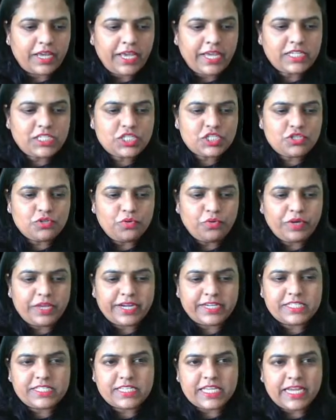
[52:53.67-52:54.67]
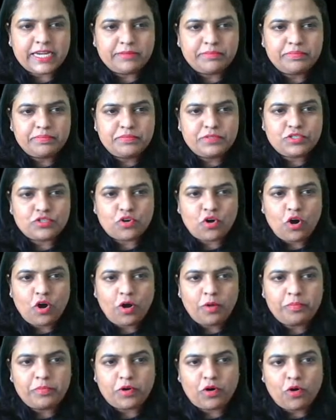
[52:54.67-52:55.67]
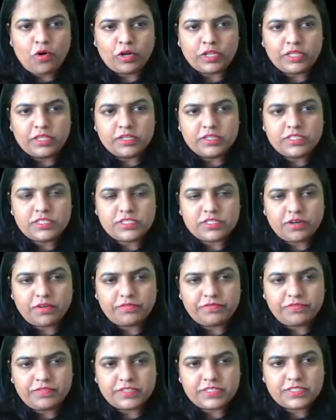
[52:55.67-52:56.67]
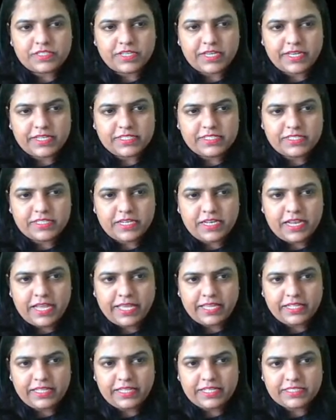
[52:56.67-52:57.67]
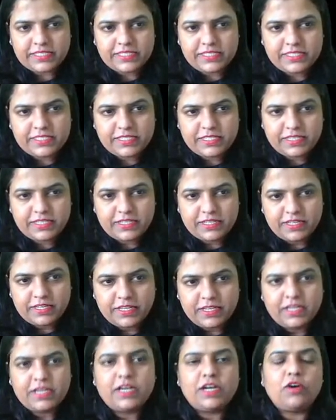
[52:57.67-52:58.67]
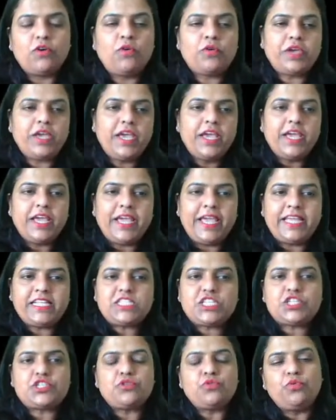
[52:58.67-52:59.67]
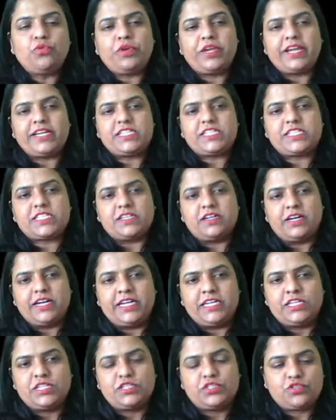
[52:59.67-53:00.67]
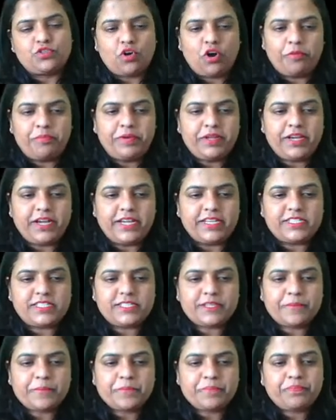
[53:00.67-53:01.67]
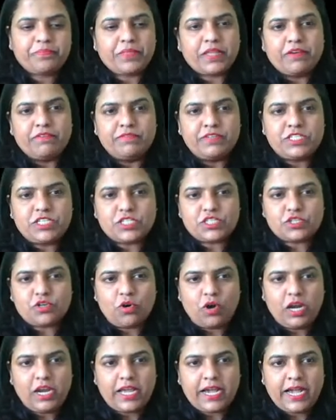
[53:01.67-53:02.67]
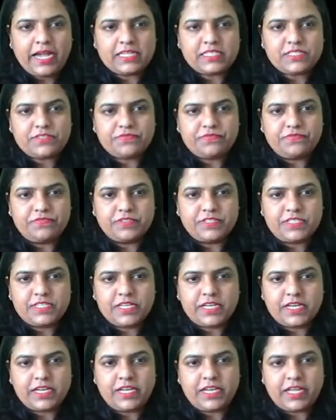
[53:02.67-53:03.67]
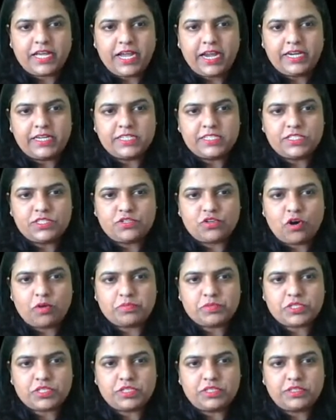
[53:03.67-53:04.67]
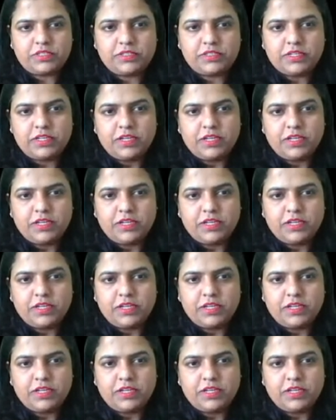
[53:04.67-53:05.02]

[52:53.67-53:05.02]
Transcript: H2 gets absorbed on the surface, guys, like this. Okay, H2 gets adsorbed, guys, which is called as physical adsorption,